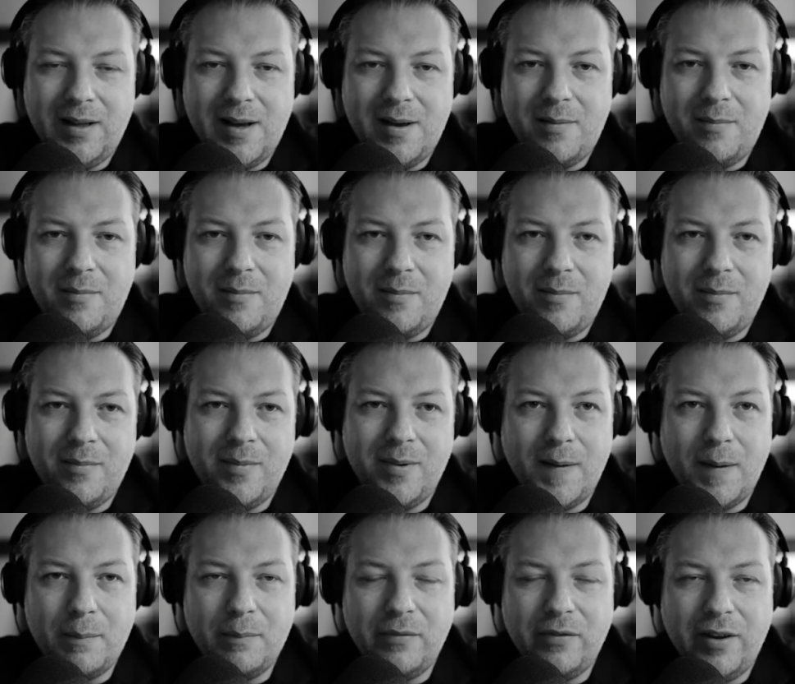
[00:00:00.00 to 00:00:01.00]

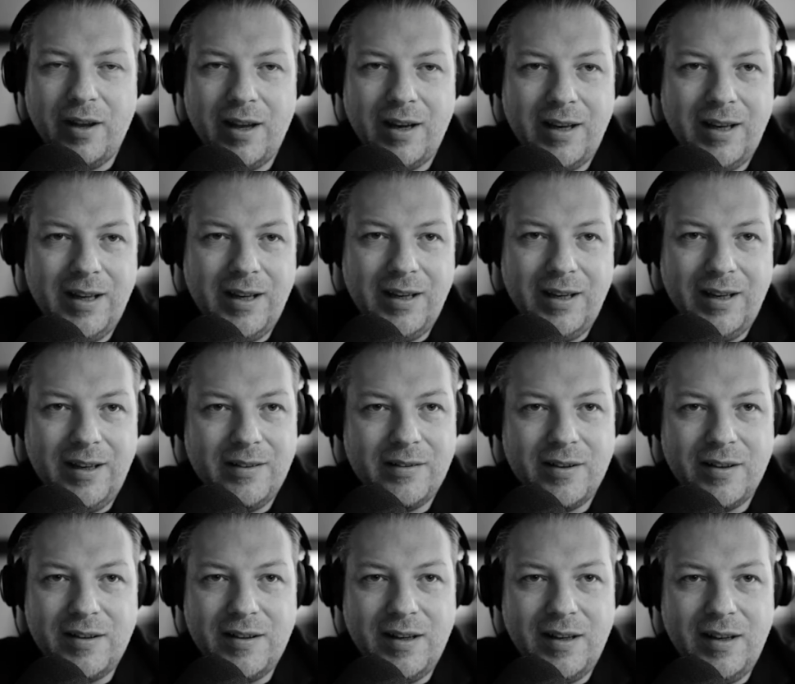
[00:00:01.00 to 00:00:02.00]
I'm very
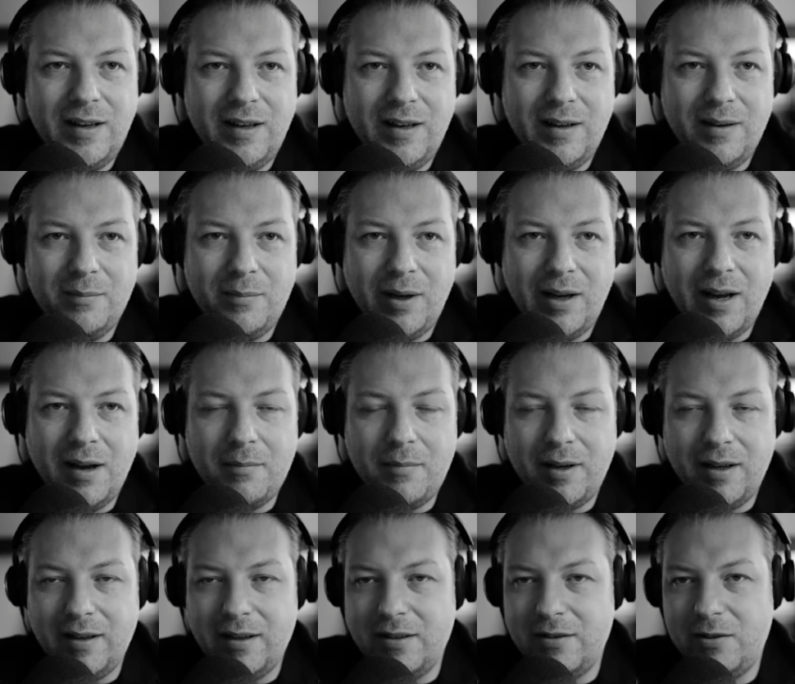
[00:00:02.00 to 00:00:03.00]
interested in
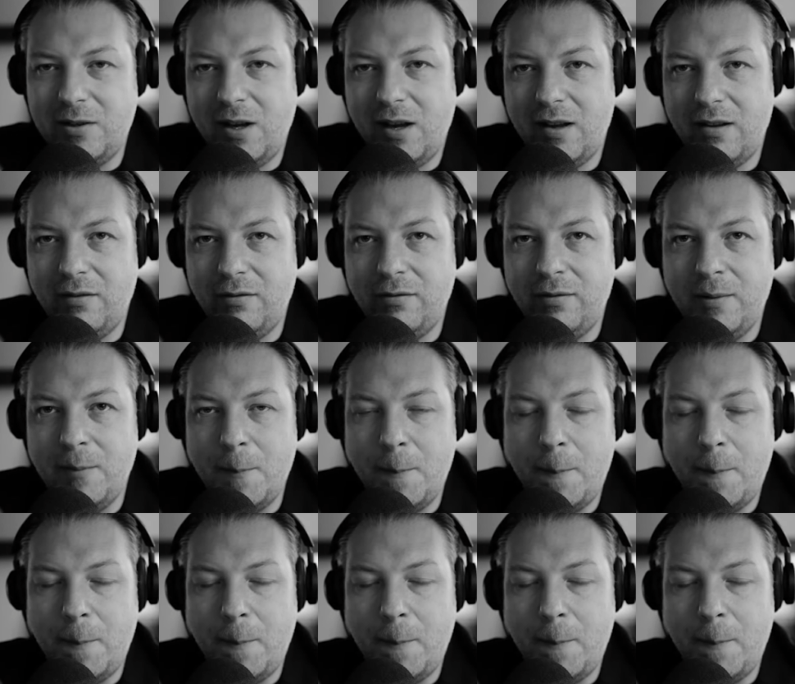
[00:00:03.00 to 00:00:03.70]
becoming a chef.